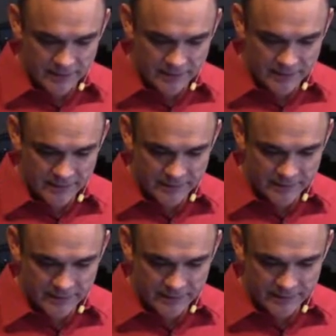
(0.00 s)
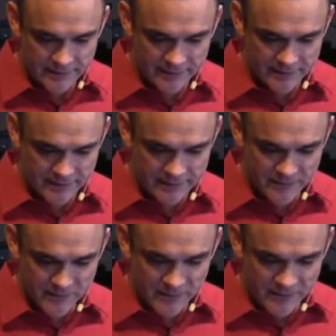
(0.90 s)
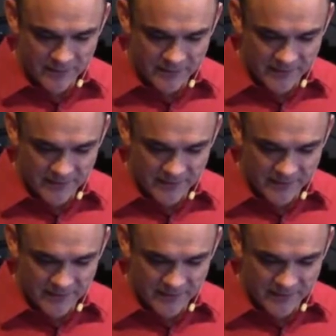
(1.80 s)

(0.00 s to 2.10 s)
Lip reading: Nothing is said.